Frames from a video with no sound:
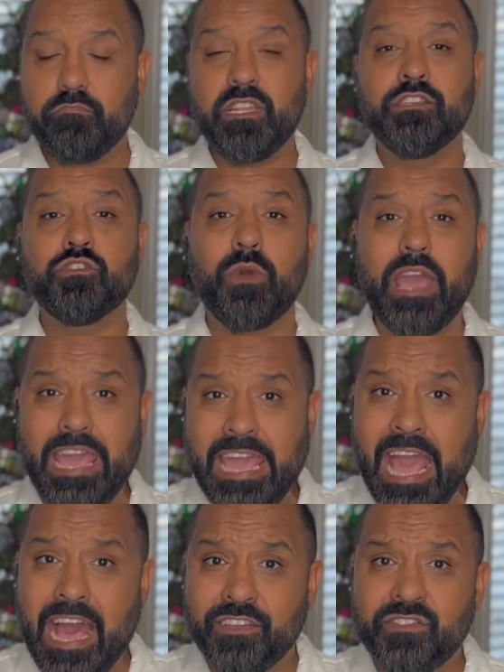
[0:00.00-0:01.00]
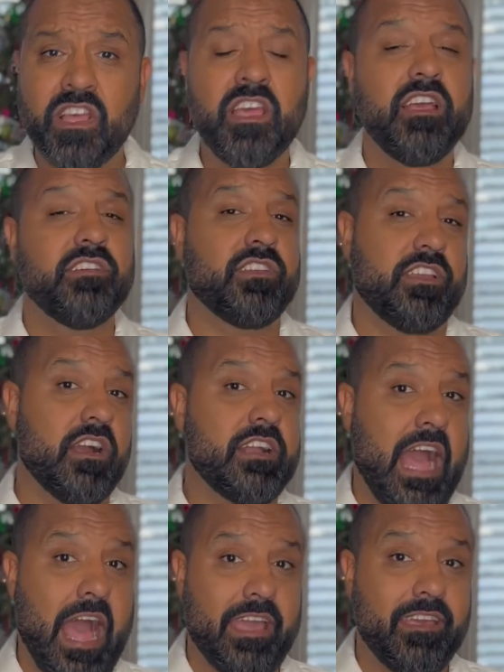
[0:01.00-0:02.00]
So Ahaz is a young
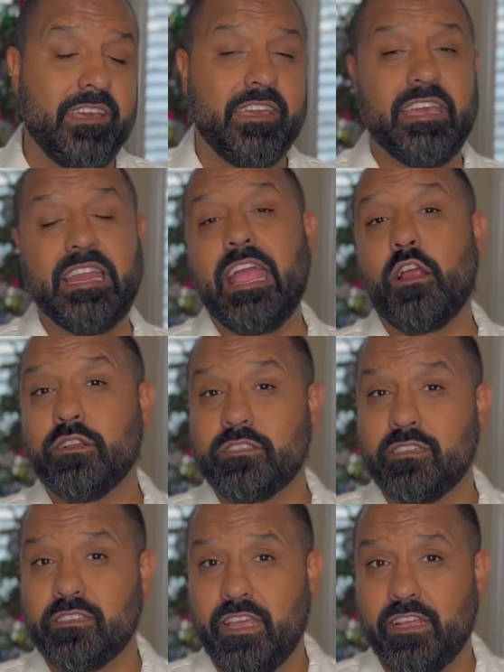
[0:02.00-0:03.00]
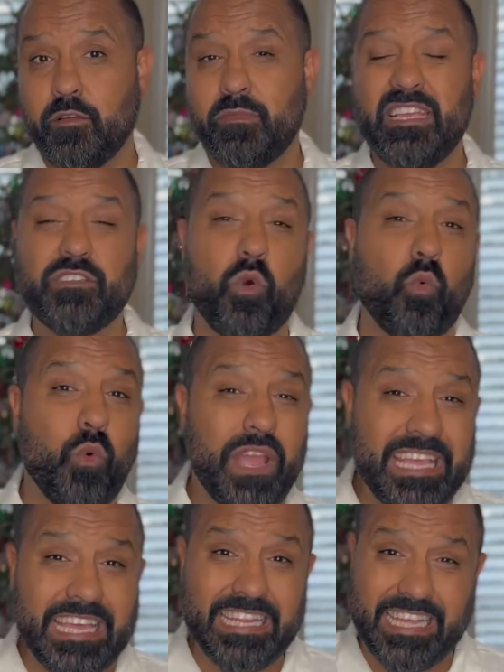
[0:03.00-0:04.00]
guy. He inherits this kingdom. He's a
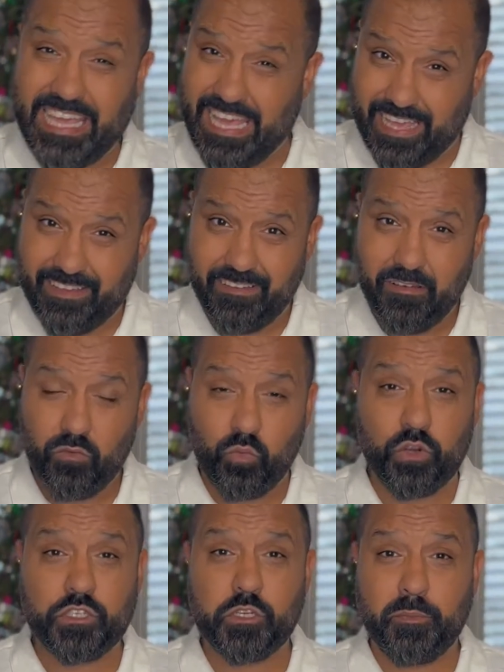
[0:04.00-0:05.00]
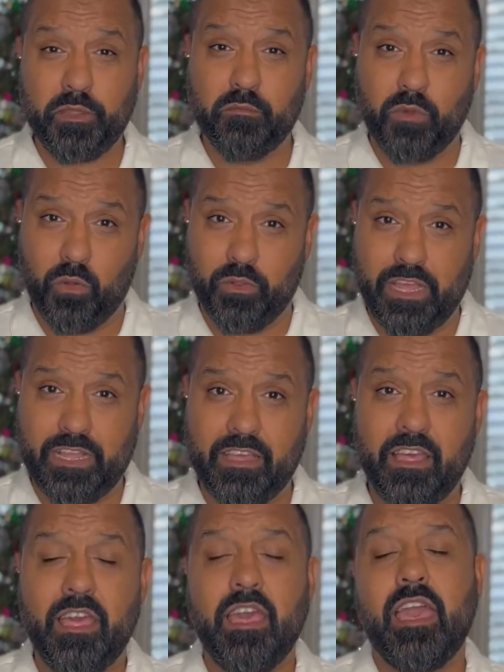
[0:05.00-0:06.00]
wicked king worshiping Molech.
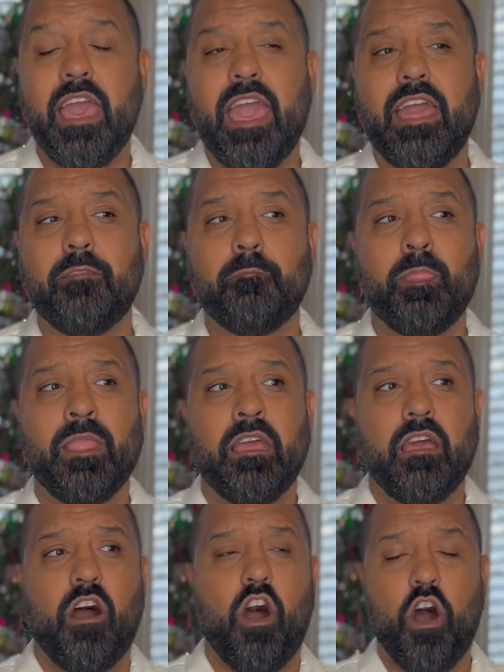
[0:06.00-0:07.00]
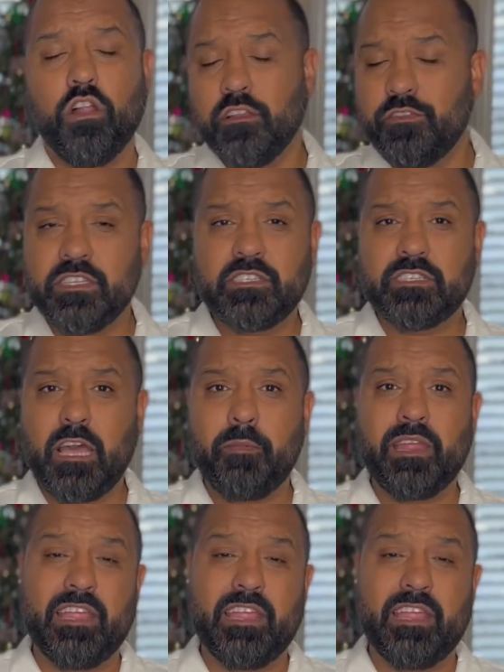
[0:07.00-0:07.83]
And all of this is happening.